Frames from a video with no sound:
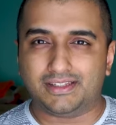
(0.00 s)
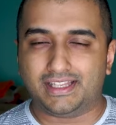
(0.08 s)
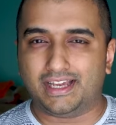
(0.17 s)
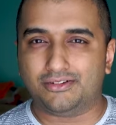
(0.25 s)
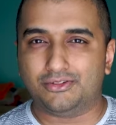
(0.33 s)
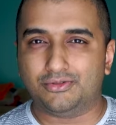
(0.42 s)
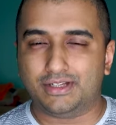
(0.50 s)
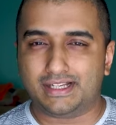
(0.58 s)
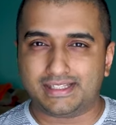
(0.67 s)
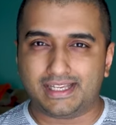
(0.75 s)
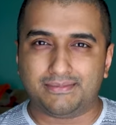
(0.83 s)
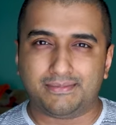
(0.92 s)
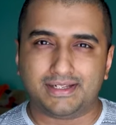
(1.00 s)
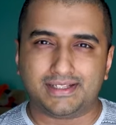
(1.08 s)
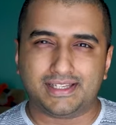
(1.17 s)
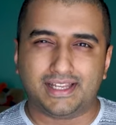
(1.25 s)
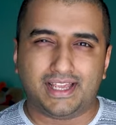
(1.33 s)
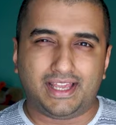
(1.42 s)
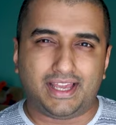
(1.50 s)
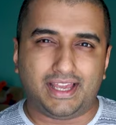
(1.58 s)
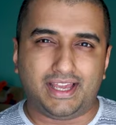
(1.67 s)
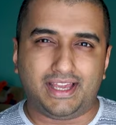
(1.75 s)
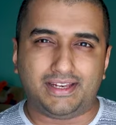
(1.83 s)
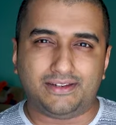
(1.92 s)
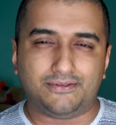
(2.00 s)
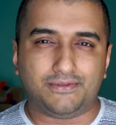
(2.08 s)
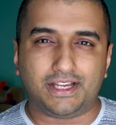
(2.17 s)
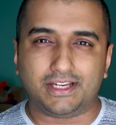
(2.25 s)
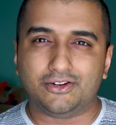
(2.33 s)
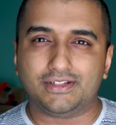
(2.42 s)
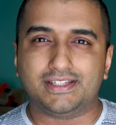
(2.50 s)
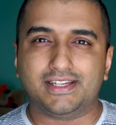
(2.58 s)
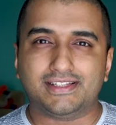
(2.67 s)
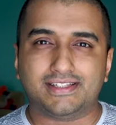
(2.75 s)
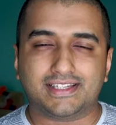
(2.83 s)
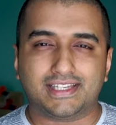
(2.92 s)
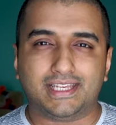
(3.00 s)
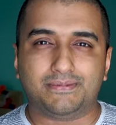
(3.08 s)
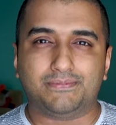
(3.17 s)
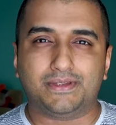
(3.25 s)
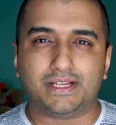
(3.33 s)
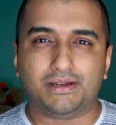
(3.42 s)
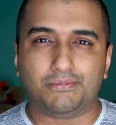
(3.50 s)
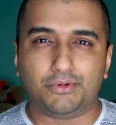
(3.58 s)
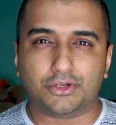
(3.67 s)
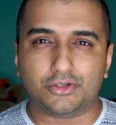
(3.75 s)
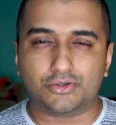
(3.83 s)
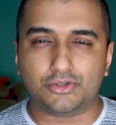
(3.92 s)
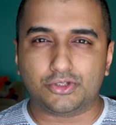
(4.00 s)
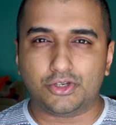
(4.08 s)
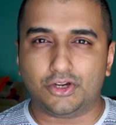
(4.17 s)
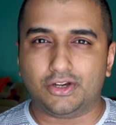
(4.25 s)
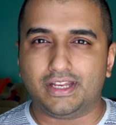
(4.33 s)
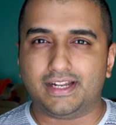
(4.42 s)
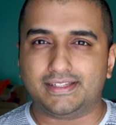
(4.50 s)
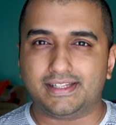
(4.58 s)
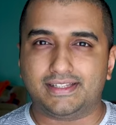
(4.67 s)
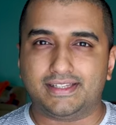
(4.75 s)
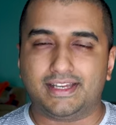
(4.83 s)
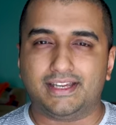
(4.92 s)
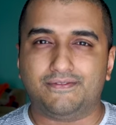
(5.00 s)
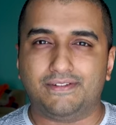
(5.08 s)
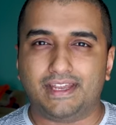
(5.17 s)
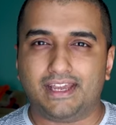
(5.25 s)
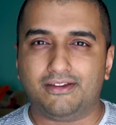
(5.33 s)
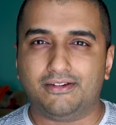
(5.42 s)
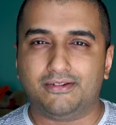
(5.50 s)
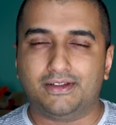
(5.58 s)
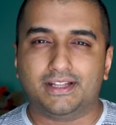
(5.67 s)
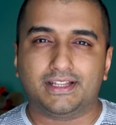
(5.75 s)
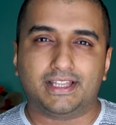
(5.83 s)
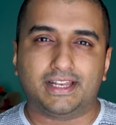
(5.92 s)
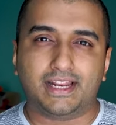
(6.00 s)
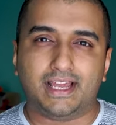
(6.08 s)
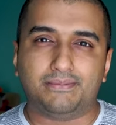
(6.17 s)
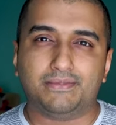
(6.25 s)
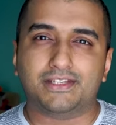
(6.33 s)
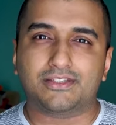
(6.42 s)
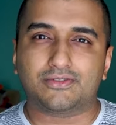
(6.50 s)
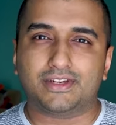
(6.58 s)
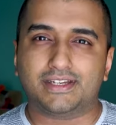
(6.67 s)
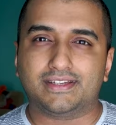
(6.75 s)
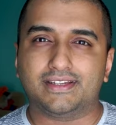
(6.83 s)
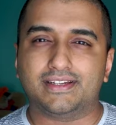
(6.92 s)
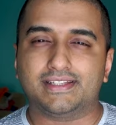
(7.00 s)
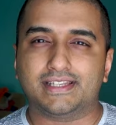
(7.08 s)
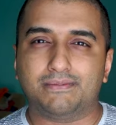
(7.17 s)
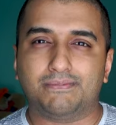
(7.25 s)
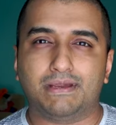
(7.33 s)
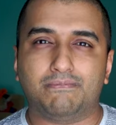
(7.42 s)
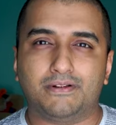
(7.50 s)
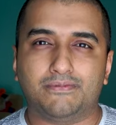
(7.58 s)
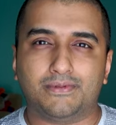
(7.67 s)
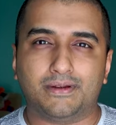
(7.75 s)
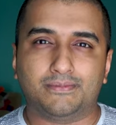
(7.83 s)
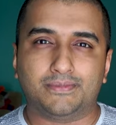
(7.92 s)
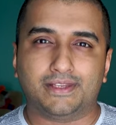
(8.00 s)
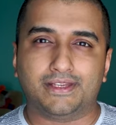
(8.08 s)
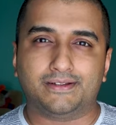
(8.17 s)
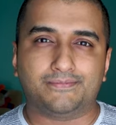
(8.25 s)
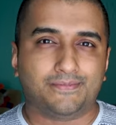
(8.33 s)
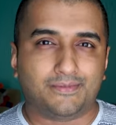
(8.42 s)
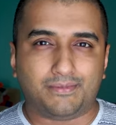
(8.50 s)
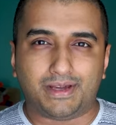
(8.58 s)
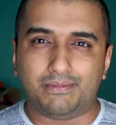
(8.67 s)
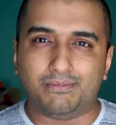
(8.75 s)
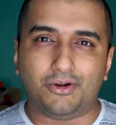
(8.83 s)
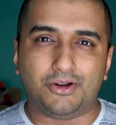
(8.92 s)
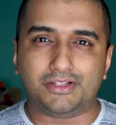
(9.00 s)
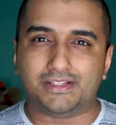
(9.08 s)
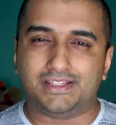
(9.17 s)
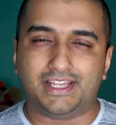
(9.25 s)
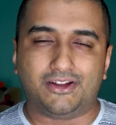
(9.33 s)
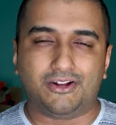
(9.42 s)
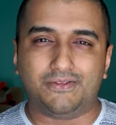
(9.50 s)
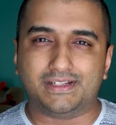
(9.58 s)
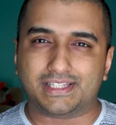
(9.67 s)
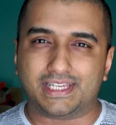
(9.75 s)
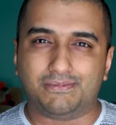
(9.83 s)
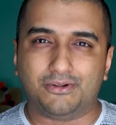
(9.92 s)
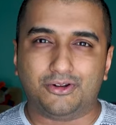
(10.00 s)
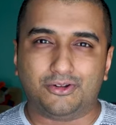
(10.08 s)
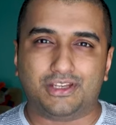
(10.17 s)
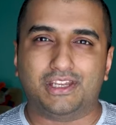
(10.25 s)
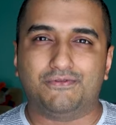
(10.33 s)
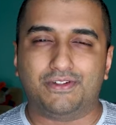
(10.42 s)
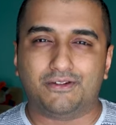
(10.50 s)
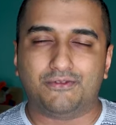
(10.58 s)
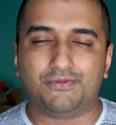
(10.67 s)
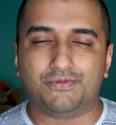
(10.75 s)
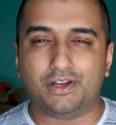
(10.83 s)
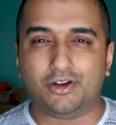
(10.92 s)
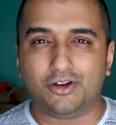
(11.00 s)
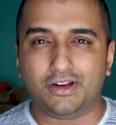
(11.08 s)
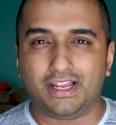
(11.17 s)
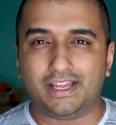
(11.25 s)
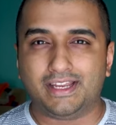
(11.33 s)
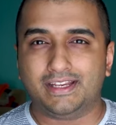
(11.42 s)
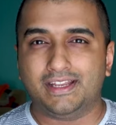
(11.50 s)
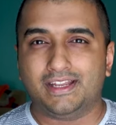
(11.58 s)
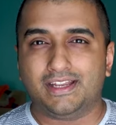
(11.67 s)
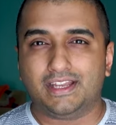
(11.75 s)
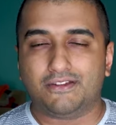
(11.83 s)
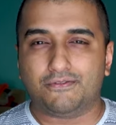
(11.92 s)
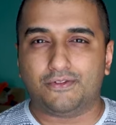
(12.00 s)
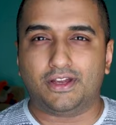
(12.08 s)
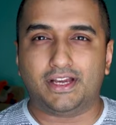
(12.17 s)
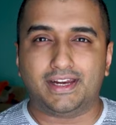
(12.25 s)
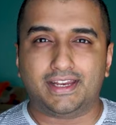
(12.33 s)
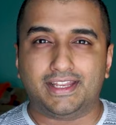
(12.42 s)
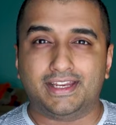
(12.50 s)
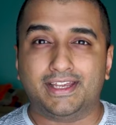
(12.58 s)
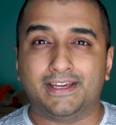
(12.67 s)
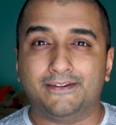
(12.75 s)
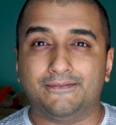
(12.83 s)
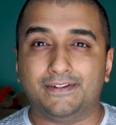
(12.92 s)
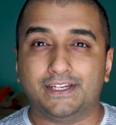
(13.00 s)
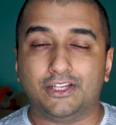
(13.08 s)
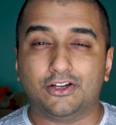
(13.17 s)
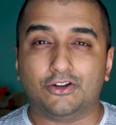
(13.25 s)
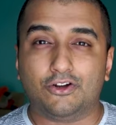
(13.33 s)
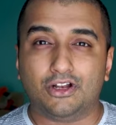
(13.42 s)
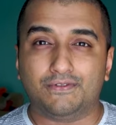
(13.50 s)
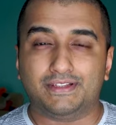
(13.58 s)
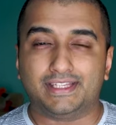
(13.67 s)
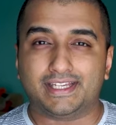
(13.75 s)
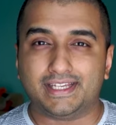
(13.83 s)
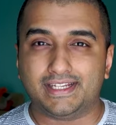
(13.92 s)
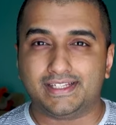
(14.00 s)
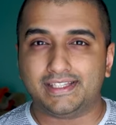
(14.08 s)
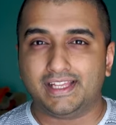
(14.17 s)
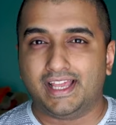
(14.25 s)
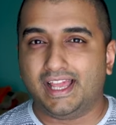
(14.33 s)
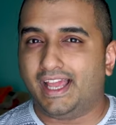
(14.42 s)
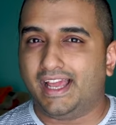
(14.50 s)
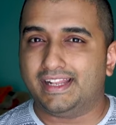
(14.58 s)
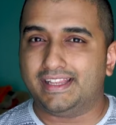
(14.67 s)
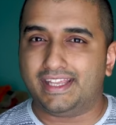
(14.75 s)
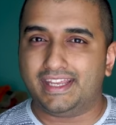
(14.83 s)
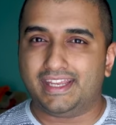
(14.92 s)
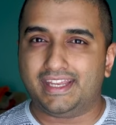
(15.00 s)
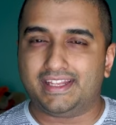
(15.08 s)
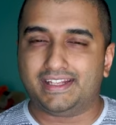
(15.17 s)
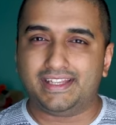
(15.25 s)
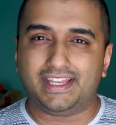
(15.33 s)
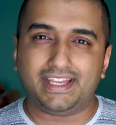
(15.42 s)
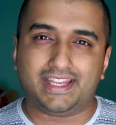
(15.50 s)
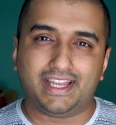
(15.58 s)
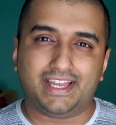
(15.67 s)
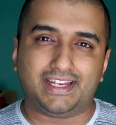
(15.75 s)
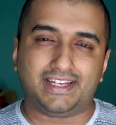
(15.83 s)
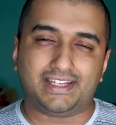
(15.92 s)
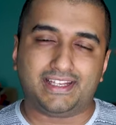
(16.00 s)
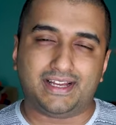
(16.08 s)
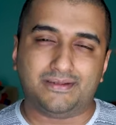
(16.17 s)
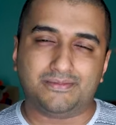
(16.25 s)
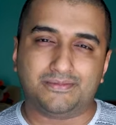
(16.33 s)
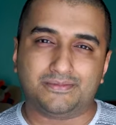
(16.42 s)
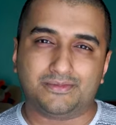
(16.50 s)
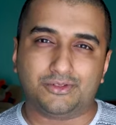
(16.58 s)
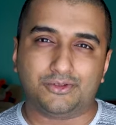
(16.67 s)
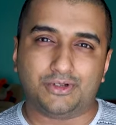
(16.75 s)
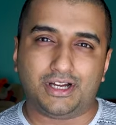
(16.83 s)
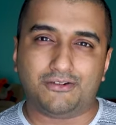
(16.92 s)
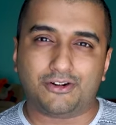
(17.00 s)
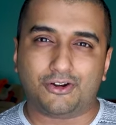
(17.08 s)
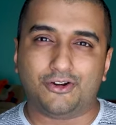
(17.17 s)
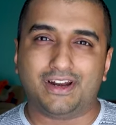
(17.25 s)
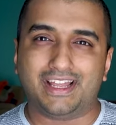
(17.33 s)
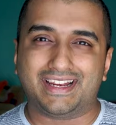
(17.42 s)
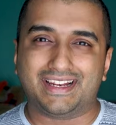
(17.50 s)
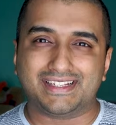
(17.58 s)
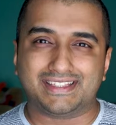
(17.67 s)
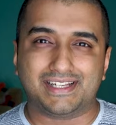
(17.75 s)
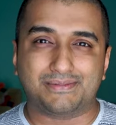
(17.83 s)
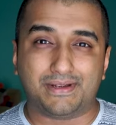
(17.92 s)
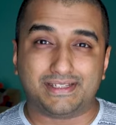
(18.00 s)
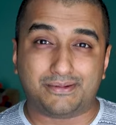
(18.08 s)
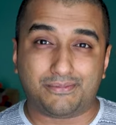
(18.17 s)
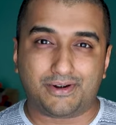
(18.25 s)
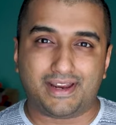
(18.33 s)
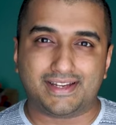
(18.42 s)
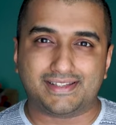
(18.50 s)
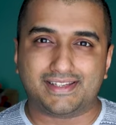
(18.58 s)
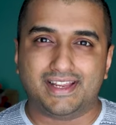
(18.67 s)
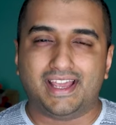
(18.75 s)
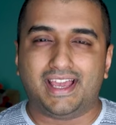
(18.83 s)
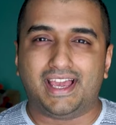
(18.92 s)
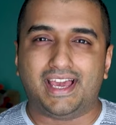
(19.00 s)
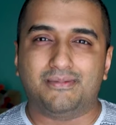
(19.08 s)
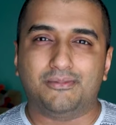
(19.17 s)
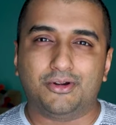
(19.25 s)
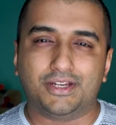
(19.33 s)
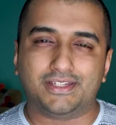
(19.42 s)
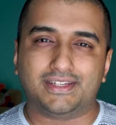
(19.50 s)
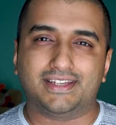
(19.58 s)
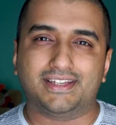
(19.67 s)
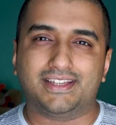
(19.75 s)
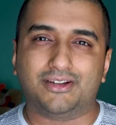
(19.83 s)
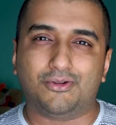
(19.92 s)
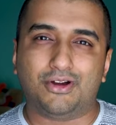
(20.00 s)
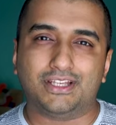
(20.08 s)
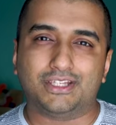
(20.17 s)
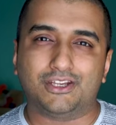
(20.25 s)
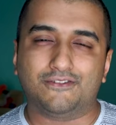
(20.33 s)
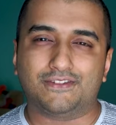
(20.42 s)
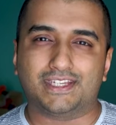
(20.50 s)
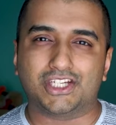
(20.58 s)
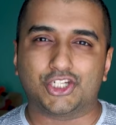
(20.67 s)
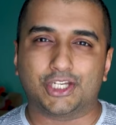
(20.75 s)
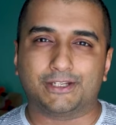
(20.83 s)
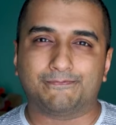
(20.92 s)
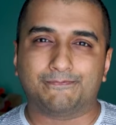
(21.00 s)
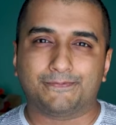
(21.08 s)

They have to do assignments, and we cannot just keep the computer switched on and sit there. We have There are administrators and people from the my boss. They always keep on looking for if we are online, if we are in a video call with the kids, and they they can come to our online lessons by surprise and monitor the quality of teaching.